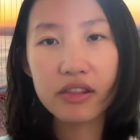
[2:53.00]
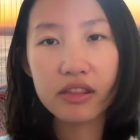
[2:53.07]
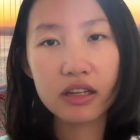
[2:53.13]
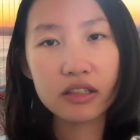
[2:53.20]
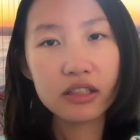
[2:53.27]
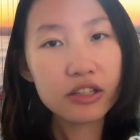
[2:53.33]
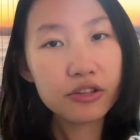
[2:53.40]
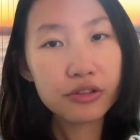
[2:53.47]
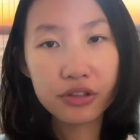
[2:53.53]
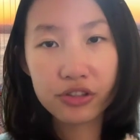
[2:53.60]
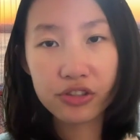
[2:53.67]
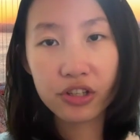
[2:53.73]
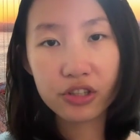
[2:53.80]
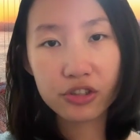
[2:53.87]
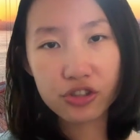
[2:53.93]
The new
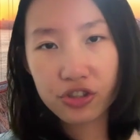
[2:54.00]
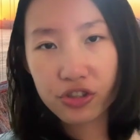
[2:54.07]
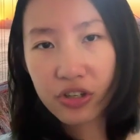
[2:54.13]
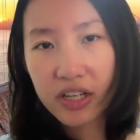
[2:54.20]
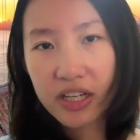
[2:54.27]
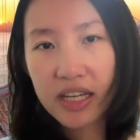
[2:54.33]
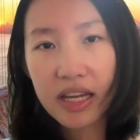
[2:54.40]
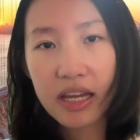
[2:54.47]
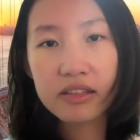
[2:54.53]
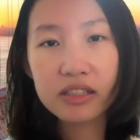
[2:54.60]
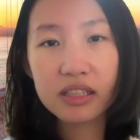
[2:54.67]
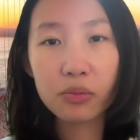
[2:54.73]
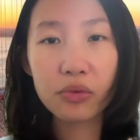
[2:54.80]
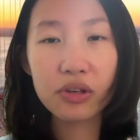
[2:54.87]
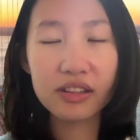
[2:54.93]
users join and
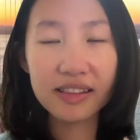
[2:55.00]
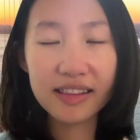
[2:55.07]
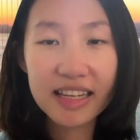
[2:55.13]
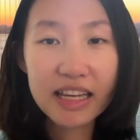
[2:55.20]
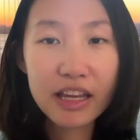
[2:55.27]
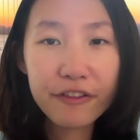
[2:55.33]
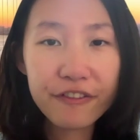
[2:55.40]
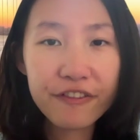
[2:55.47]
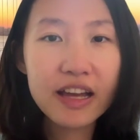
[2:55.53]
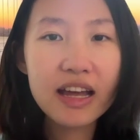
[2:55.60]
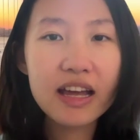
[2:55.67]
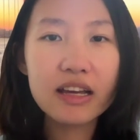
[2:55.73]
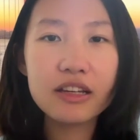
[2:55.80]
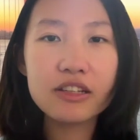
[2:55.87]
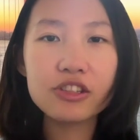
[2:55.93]
someone leave.
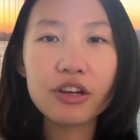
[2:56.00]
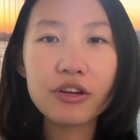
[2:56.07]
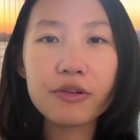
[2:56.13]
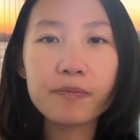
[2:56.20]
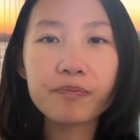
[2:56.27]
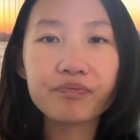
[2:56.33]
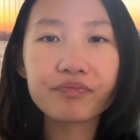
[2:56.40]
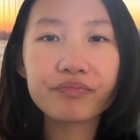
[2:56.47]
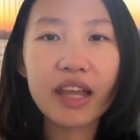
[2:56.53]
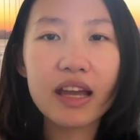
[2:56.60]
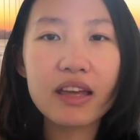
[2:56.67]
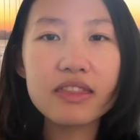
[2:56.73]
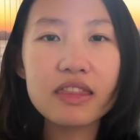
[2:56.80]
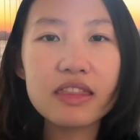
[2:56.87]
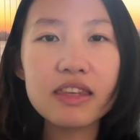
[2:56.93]
So
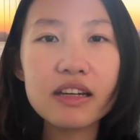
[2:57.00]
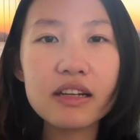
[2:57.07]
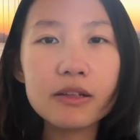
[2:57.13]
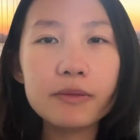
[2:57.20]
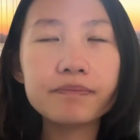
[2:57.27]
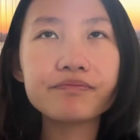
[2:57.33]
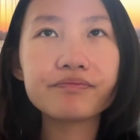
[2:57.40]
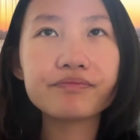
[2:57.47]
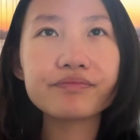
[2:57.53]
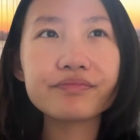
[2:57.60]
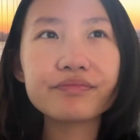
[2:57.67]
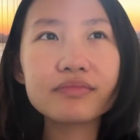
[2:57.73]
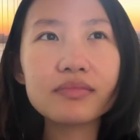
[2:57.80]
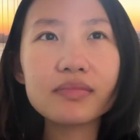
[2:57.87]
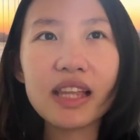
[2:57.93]
the
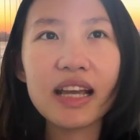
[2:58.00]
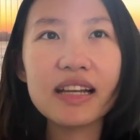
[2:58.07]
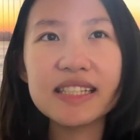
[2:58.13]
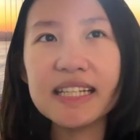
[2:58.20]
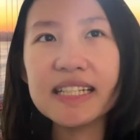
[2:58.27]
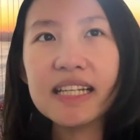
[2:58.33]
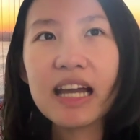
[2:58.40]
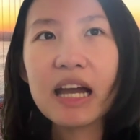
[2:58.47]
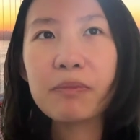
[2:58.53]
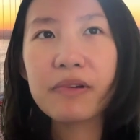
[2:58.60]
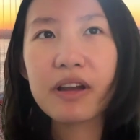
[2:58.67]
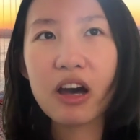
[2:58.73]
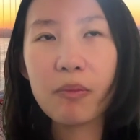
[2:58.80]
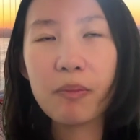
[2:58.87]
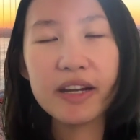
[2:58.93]
dating app
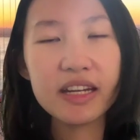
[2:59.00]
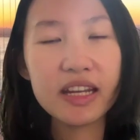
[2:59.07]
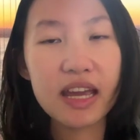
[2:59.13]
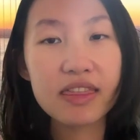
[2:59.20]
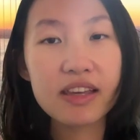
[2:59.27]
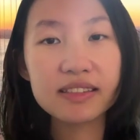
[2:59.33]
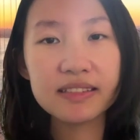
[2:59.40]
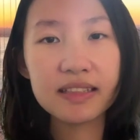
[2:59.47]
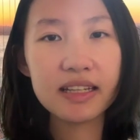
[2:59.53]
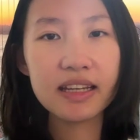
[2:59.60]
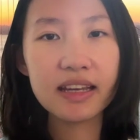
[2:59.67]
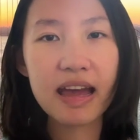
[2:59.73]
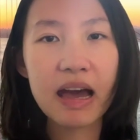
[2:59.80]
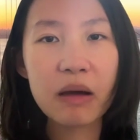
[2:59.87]
company and the dating